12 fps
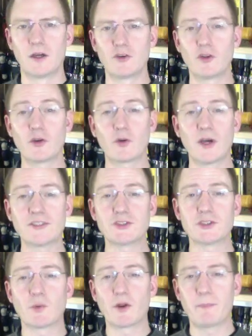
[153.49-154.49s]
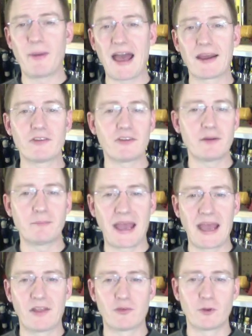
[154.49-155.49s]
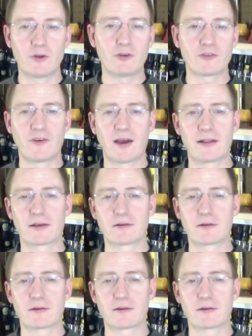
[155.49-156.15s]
To the question, would magazine bans reduce violent